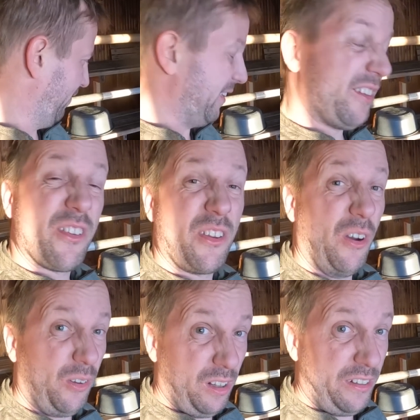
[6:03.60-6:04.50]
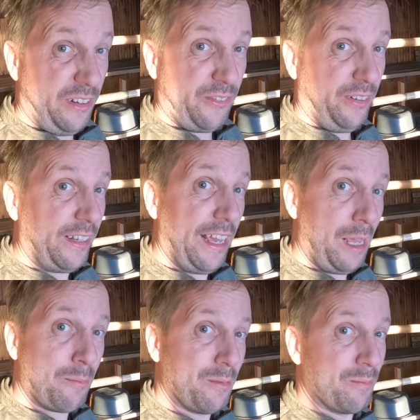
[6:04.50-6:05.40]
It's totally different
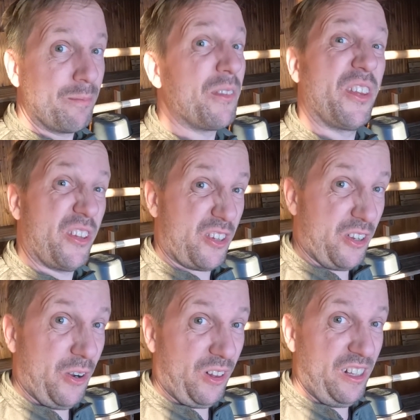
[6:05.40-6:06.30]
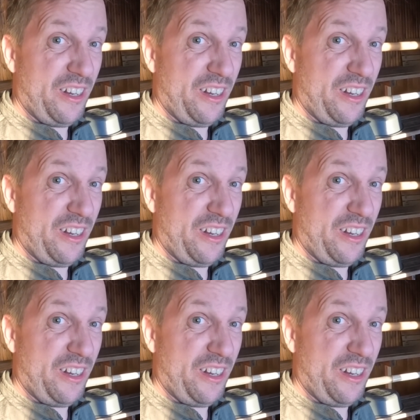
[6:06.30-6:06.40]
game. Totally